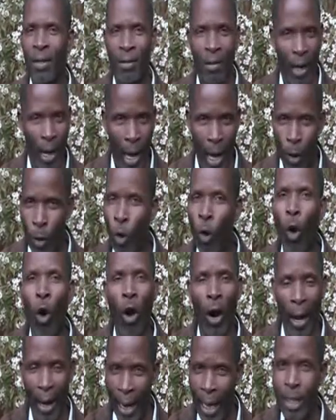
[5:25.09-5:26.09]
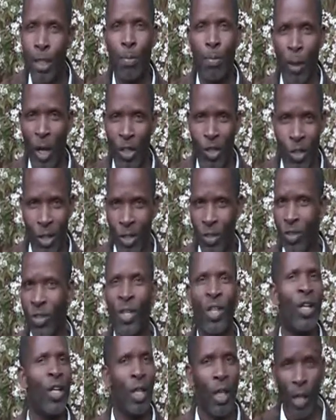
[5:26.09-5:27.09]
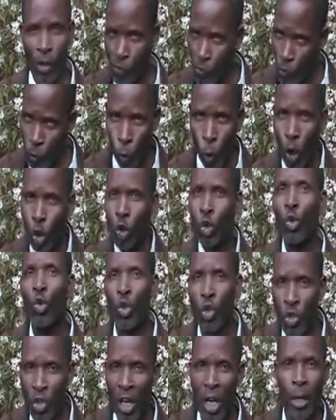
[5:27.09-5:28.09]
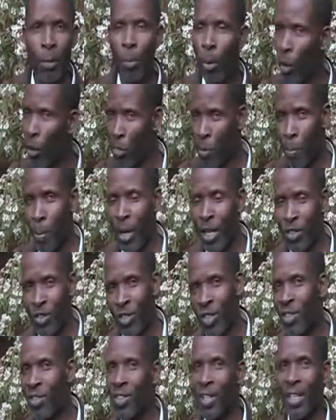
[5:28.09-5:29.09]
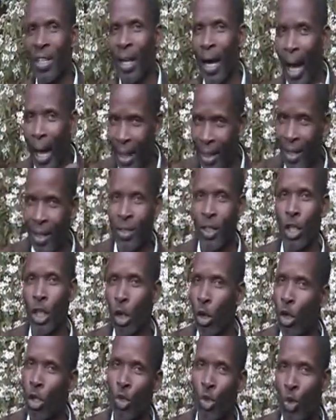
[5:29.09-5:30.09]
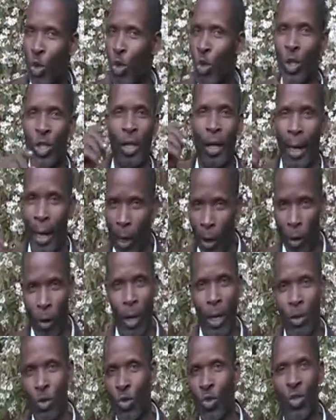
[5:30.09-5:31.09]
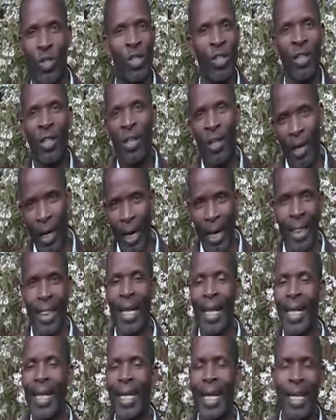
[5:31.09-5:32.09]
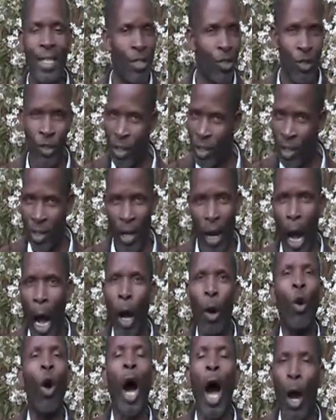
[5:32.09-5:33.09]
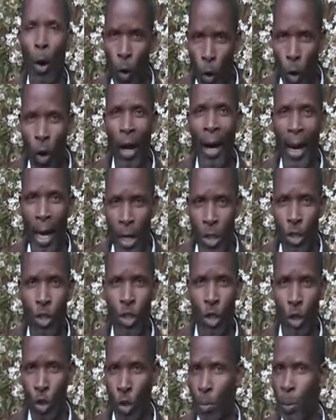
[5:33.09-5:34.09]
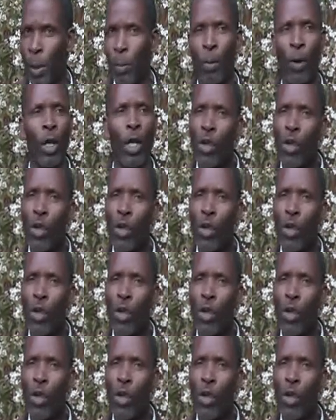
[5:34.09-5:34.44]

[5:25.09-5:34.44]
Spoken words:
I will organize pastors. If you want to train both pastors and other deacons, elders, other leaders, I will organize those people.